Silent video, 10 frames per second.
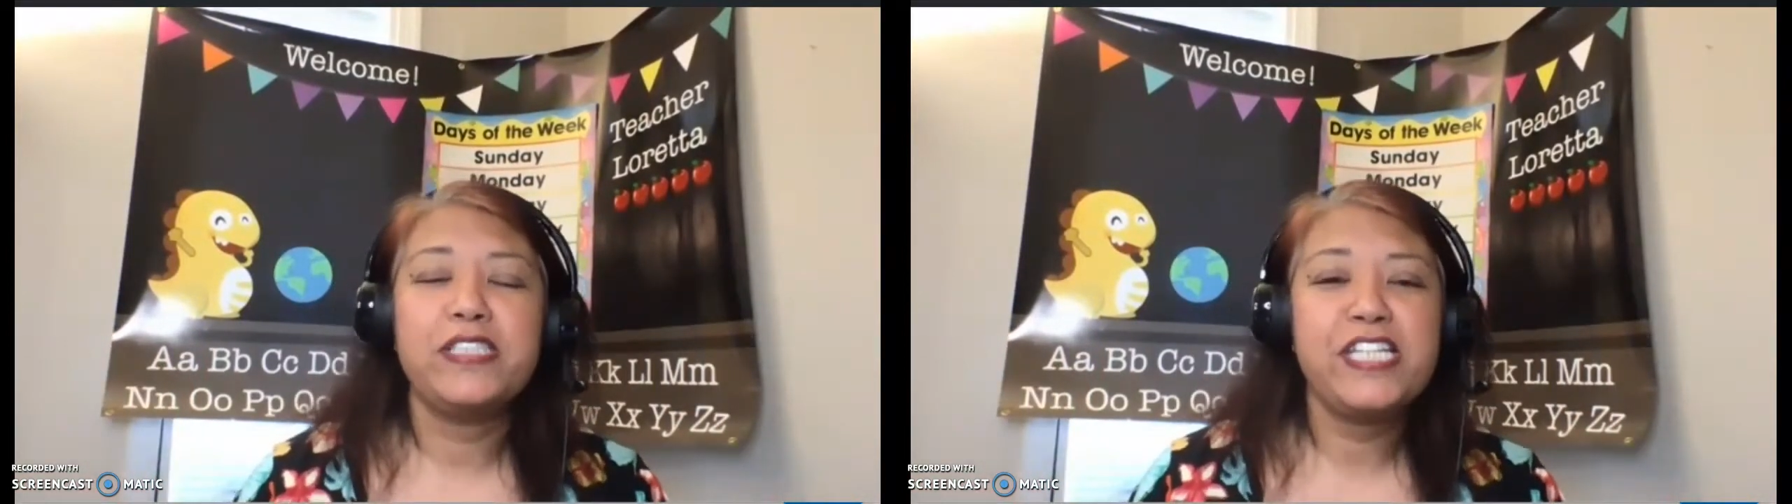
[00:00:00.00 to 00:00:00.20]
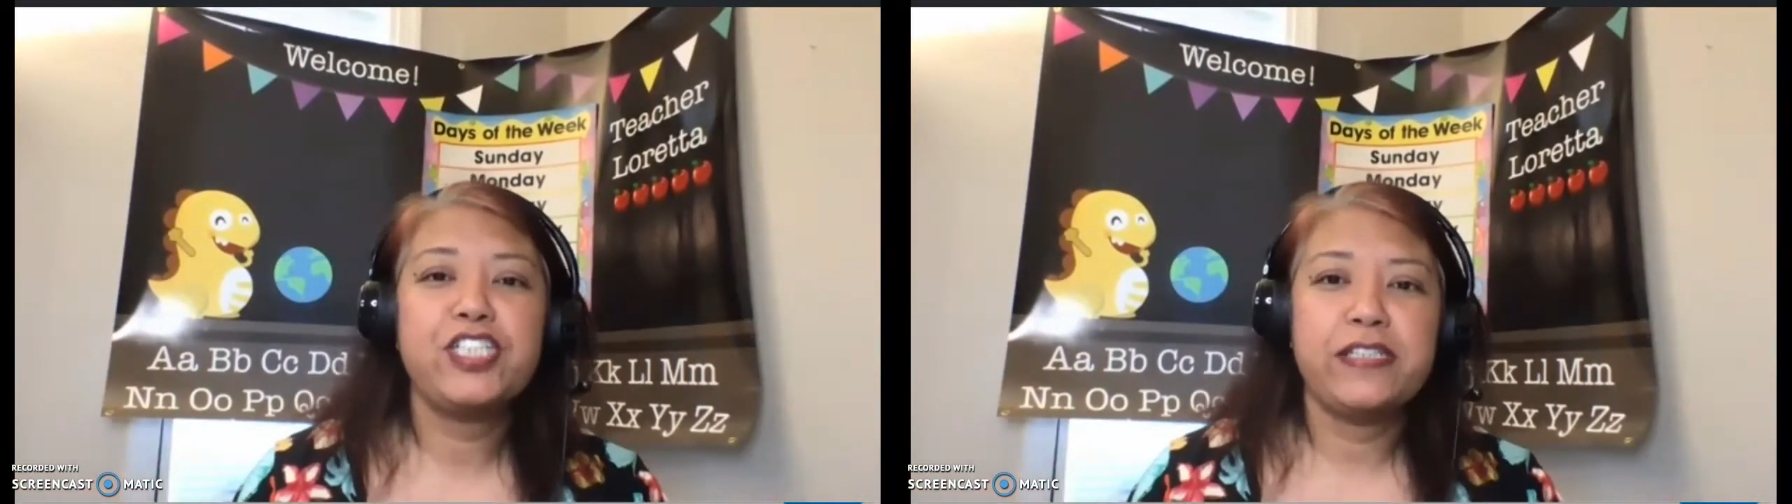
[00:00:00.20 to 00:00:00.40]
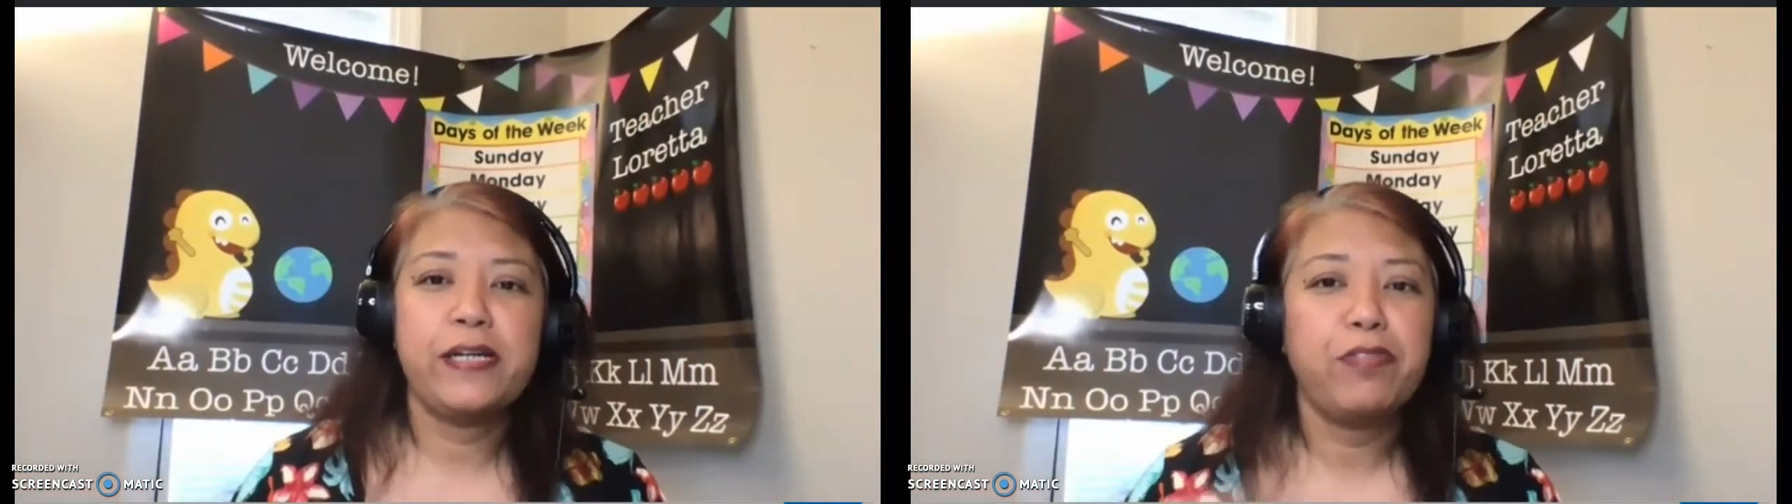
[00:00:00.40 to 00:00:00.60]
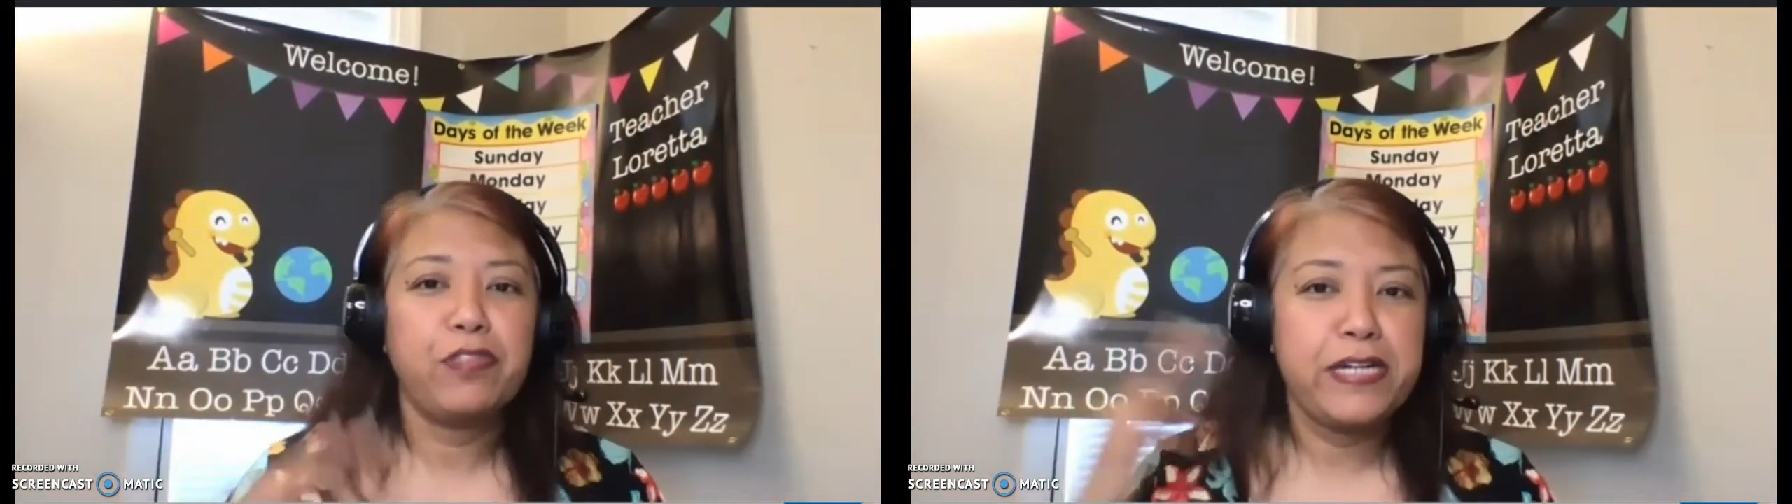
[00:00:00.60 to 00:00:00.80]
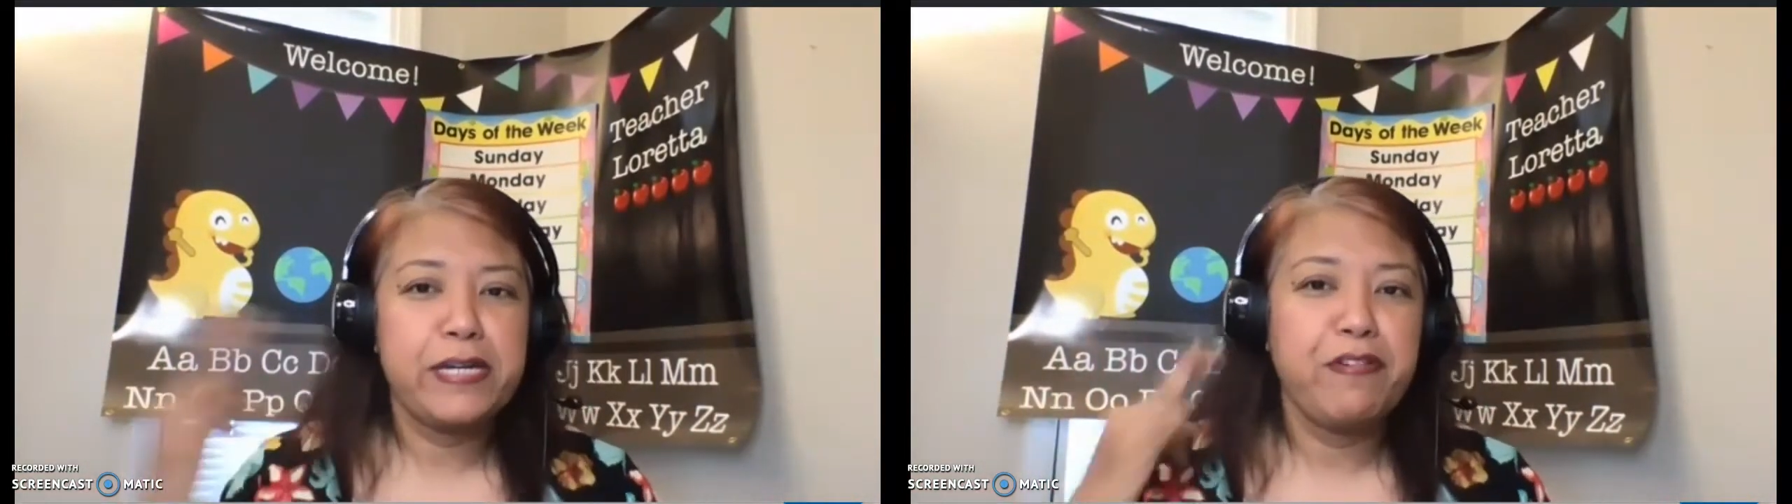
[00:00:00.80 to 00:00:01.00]
teach them
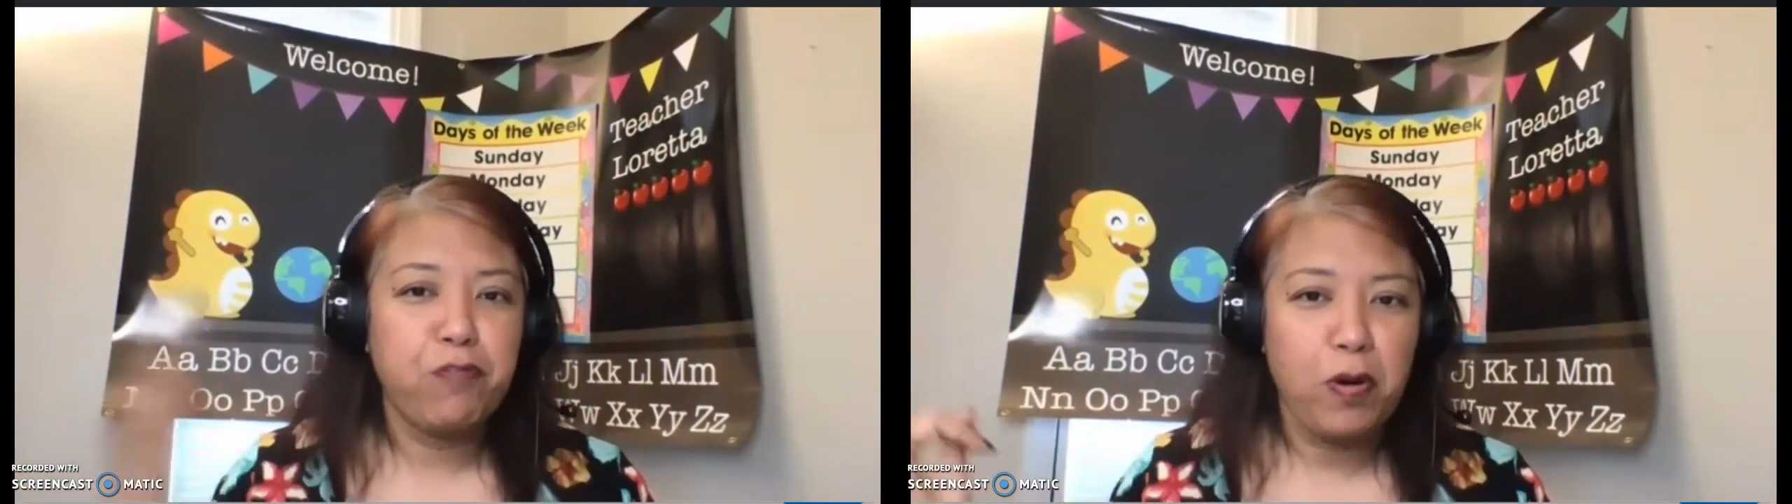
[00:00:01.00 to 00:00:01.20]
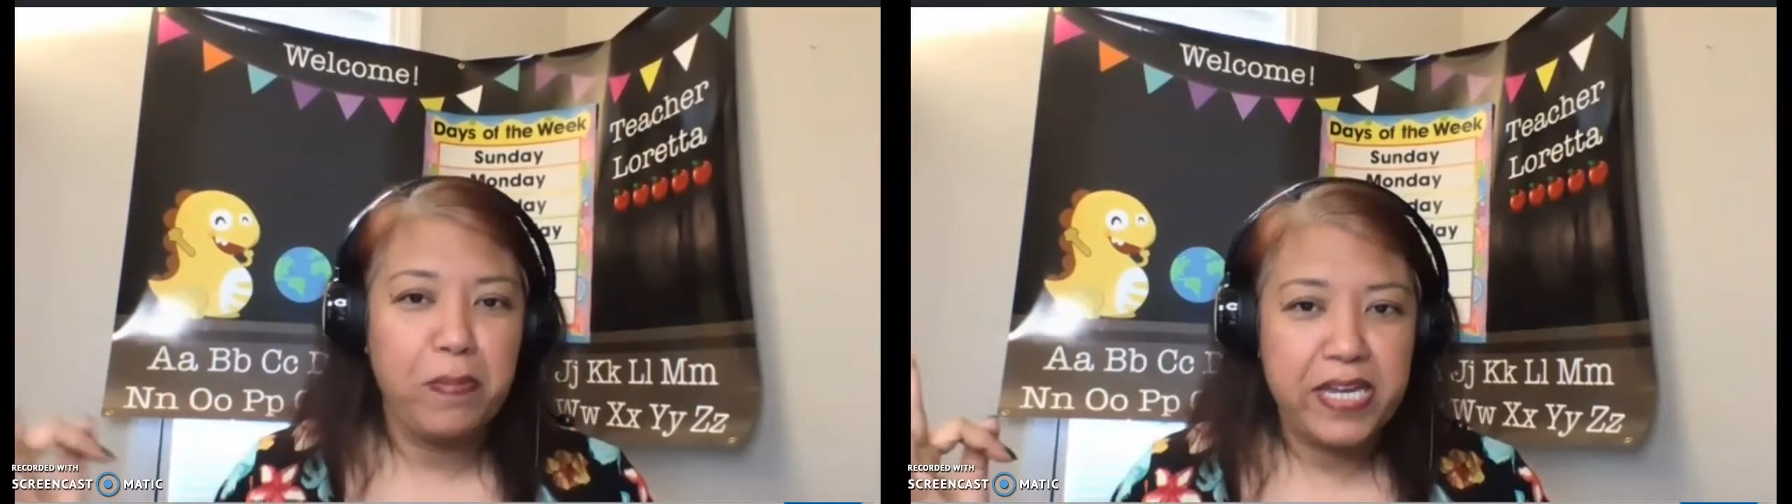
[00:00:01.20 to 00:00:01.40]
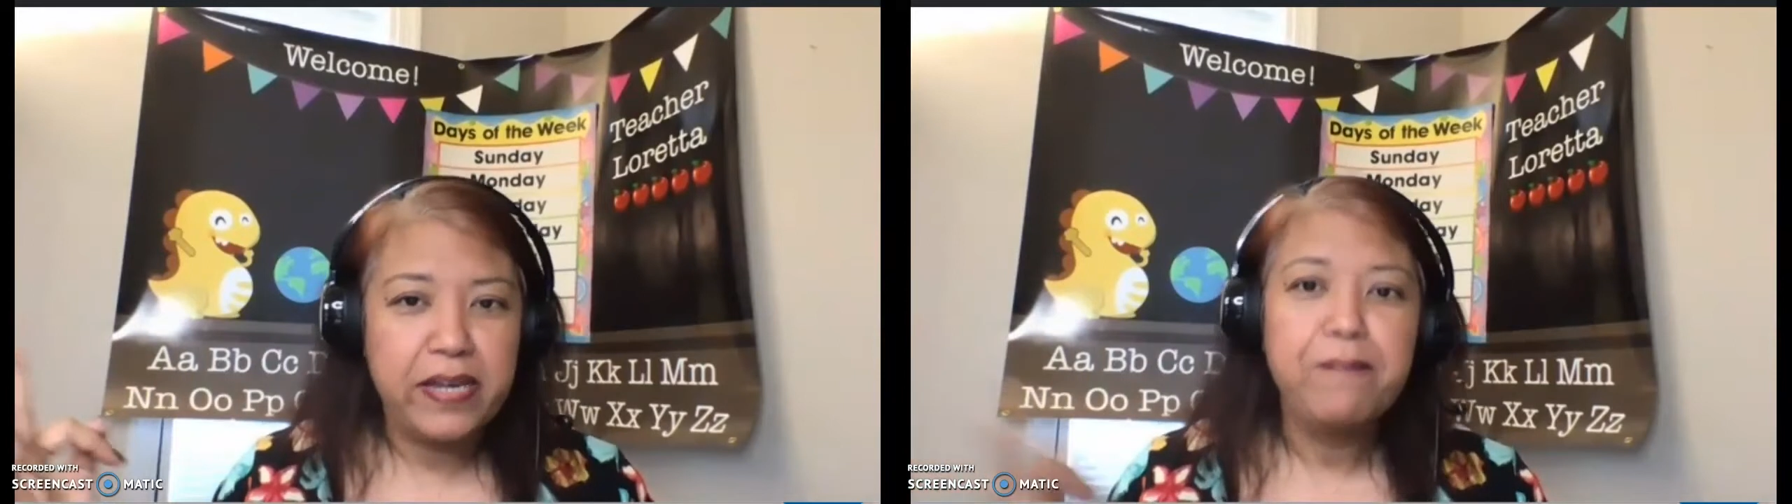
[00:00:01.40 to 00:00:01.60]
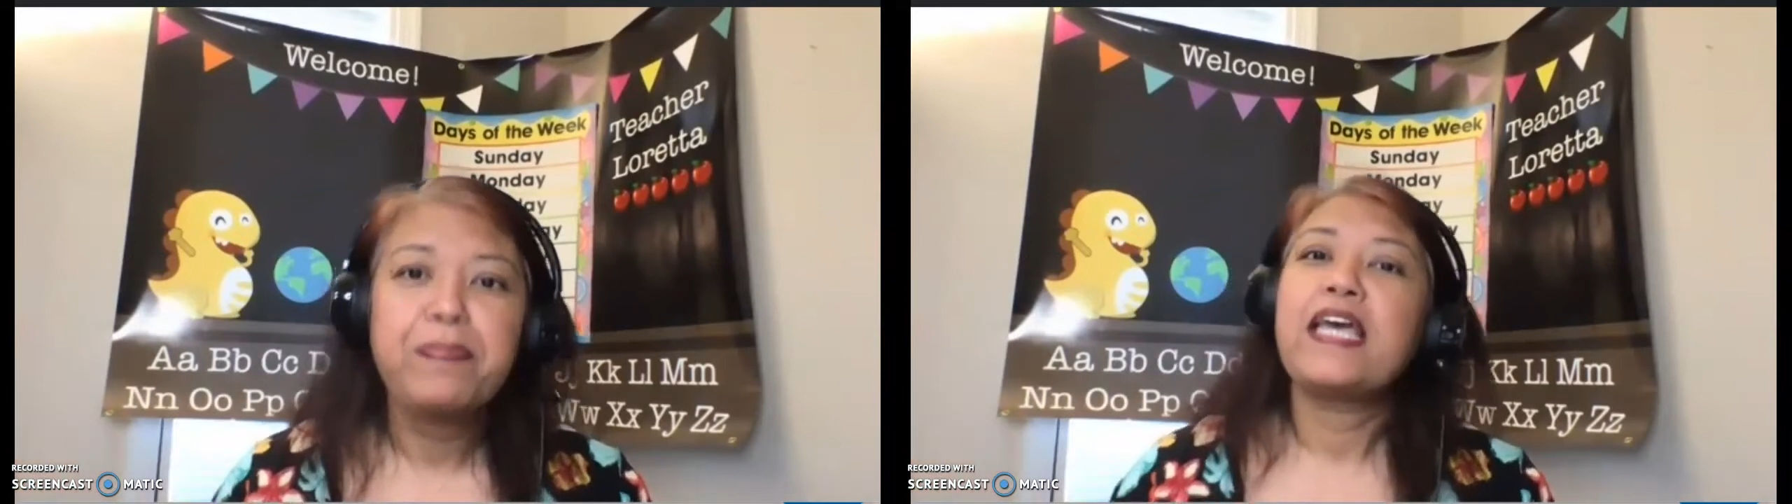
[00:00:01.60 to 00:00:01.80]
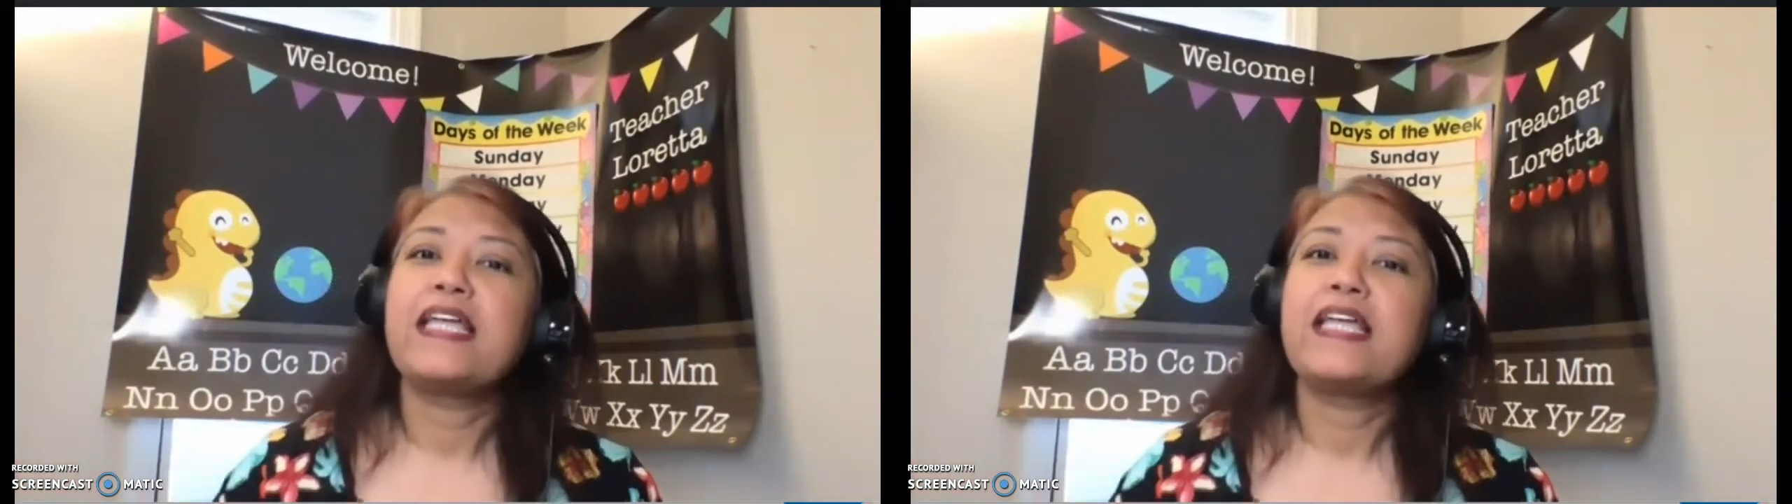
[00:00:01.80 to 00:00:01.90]
3 before me.